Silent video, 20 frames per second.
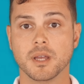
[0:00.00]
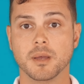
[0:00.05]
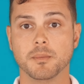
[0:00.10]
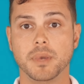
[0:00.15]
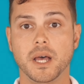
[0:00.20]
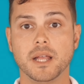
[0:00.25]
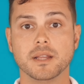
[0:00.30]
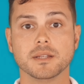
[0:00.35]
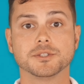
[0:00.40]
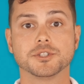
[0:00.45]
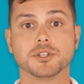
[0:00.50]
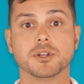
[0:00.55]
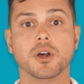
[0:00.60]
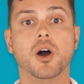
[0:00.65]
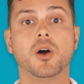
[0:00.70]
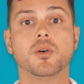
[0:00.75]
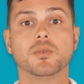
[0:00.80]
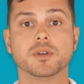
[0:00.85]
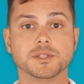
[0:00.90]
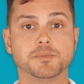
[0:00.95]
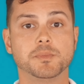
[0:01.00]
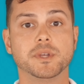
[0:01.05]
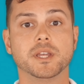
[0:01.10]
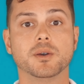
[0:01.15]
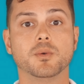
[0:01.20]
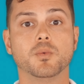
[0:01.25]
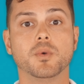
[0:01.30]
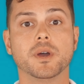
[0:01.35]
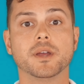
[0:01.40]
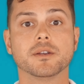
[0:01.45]
Pilots should always be
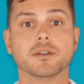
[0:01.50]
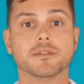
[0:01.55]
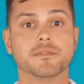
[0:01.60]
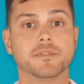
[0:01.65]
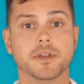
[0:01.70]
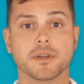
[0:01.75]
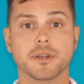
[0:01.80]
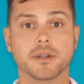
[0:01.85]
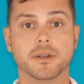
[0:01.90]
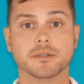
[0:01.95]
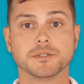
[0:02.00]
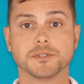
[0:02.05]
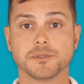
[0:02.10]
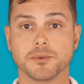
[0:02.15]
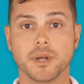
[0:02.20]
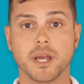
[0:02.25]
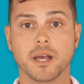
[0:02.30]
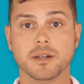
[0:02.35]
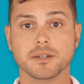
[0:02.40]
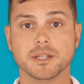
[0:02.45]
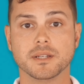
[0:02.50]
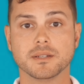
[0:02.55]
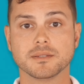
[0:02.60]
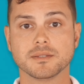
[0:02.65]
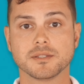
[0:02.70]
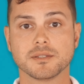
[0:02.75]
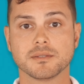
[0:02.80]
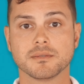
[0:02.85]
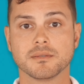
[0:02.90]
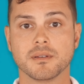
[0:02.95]
aware of their
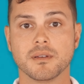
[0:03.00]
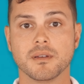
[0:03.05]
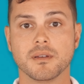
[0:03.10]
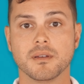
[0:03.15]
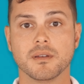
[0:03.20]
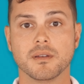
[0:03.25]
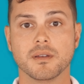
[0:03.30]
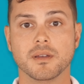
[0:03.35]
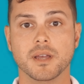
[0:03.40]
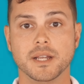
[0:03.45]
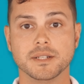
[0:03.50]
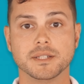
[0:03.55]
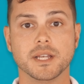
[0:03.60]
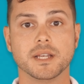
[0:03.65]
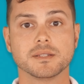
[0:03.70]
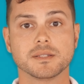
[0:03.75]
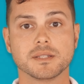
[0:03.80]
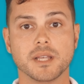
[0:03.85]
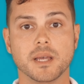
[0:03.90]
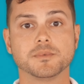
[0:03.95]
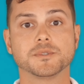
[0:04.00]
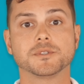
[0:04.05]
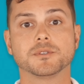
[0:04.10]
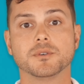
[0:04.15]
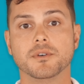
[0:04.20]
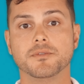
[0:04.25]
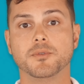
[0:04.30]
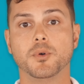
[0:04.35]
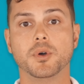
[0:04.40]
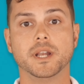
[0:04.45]
surroundings and take steps to
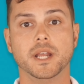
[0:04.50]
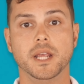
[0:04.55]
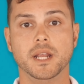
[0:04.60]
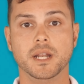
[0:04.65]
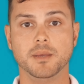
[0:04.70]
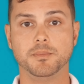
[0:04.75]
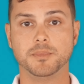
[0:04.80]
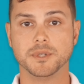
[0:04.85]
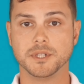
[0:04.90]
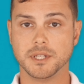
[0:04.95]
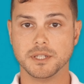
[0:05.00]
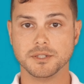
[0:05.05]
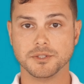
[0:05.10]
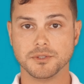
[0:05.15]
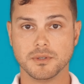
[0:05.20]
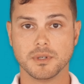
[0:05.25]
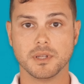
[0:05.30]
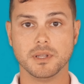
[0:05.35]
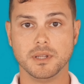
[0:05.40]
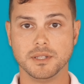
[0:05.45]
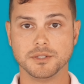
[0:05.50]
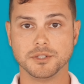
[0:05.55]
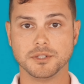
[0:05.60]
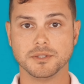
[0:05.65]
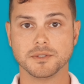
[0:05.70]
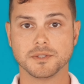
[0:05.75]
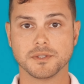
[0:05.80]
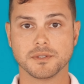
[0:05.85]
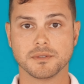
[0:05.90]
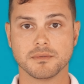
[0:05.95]
avoid any potential
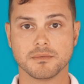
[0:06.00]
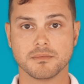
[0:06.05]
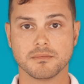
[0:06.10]
collisions.